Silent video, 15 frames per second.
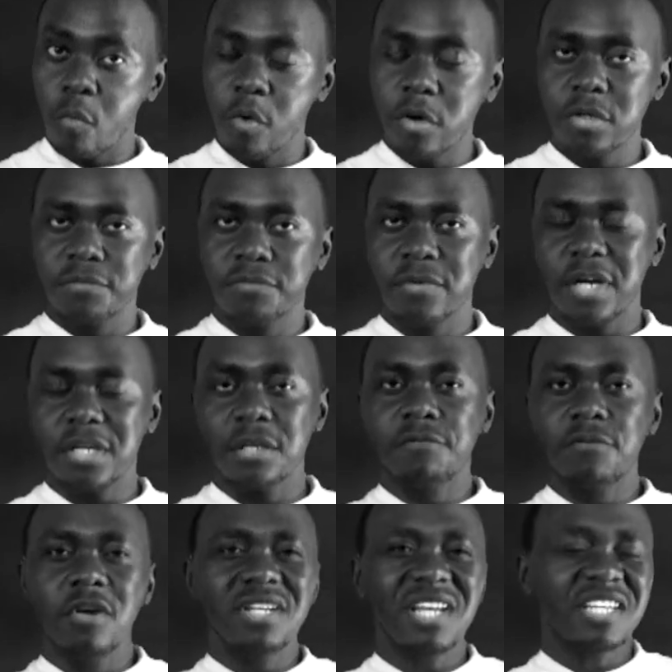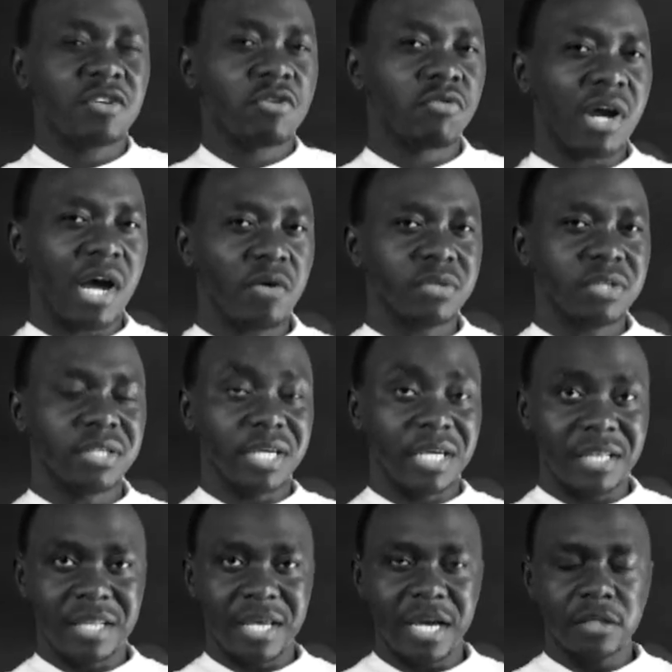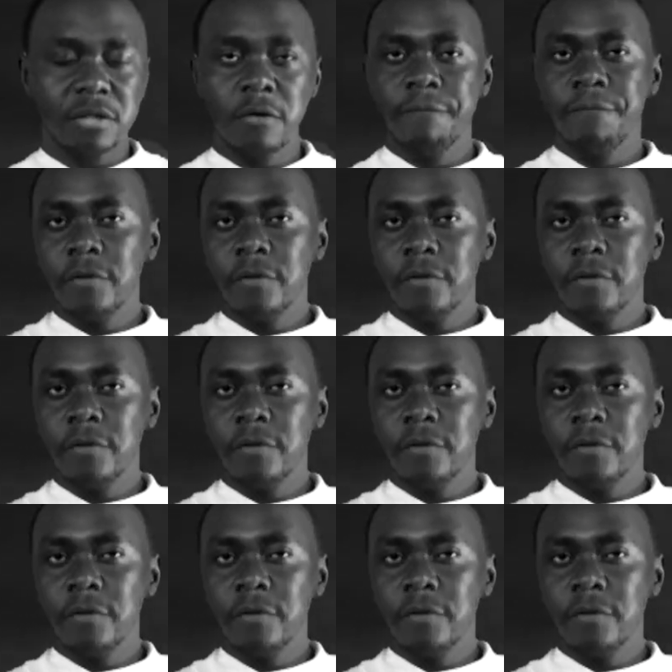word of God, if you're not grounded in that,